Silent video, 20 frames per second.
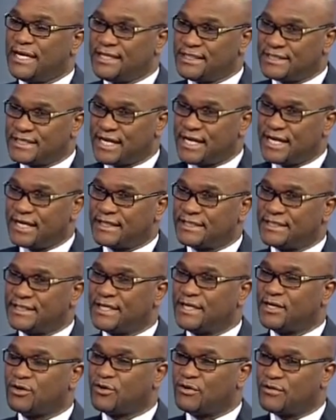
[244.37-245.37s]

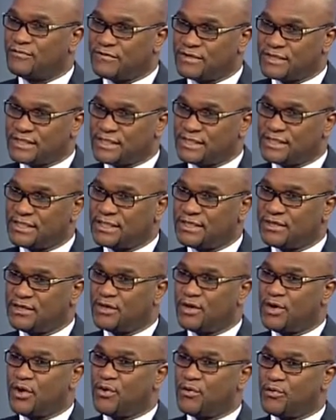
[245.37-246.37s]
interaction and
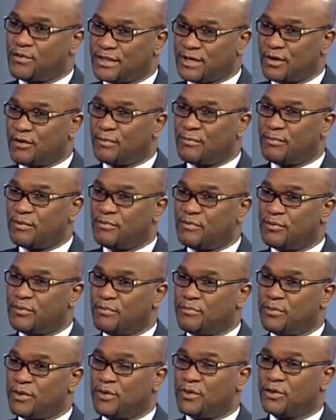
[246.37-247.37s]
conversation with our
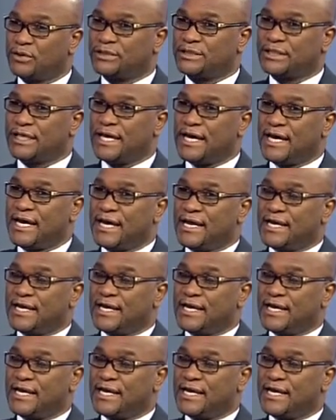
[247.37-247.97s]
people because